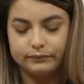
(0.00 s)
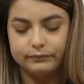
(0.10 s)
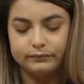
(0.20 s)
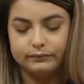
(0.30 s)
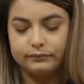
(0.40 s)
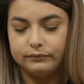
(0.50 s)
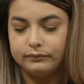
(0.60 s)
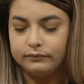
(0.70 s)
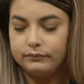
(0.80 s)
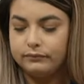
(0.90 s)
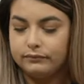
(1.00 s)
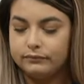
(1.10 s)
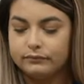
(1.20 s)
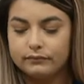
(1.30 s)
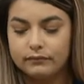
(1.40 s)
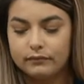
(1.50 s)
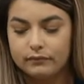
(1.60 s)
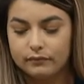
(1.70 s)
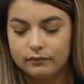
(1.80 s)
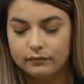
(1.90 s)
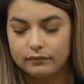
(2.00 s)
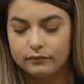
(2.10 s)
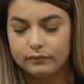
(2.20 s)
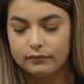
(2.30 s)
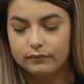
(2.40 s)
[no speech]